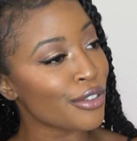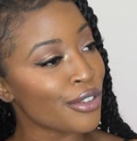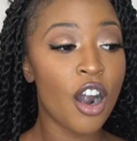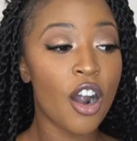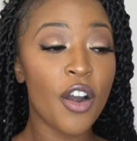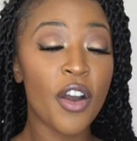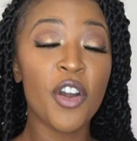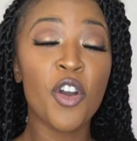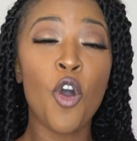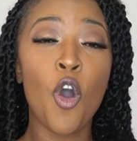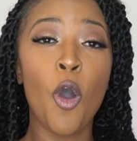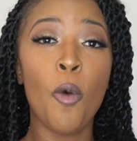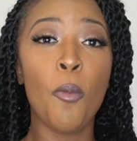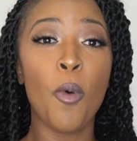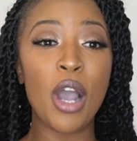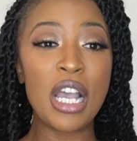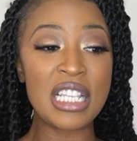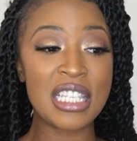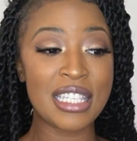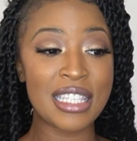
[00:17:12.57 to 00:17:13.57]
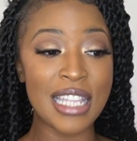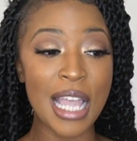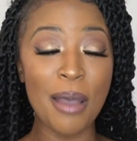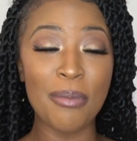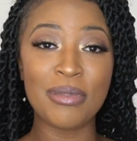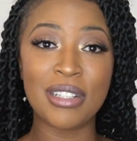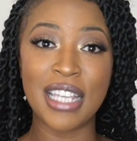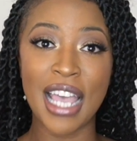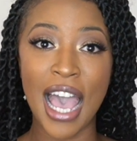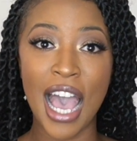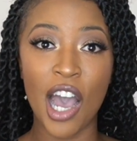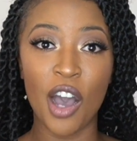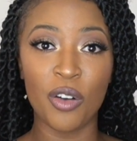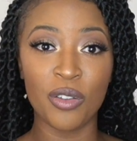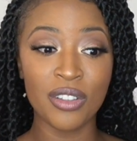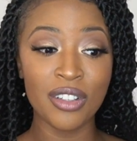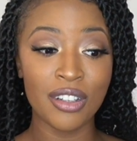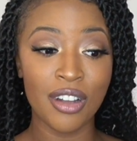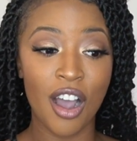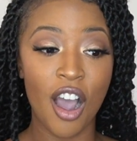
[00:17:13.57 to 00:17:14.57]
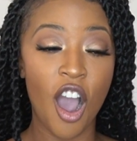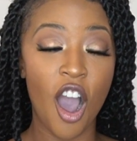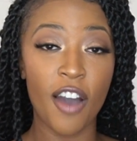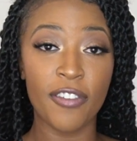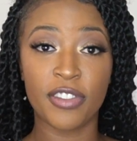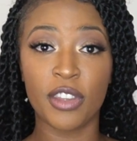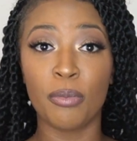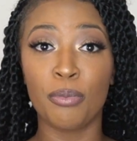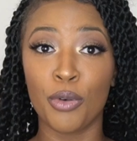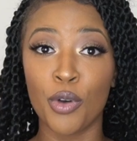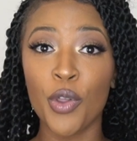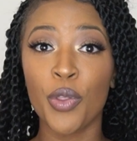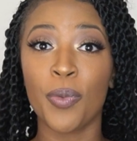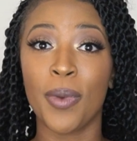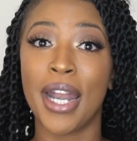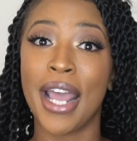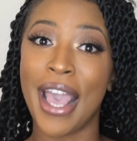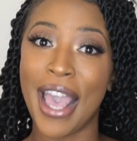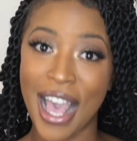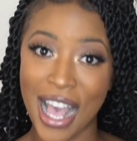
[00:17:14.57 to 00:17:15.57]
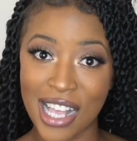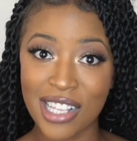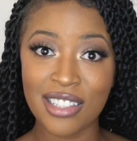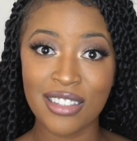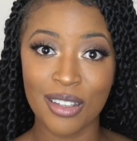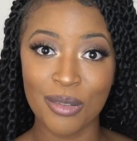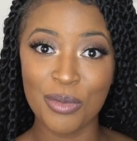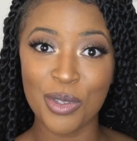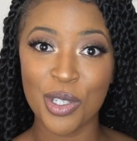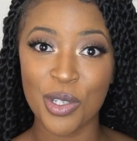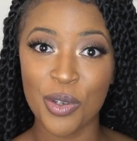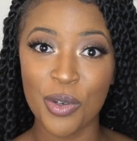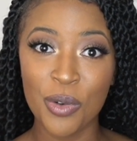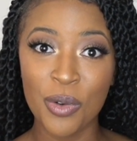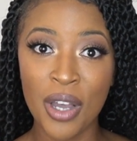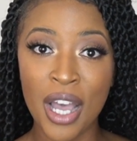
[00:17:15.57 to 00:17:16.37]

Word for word: Her and homeboy stepped down off the booth when I asked him to.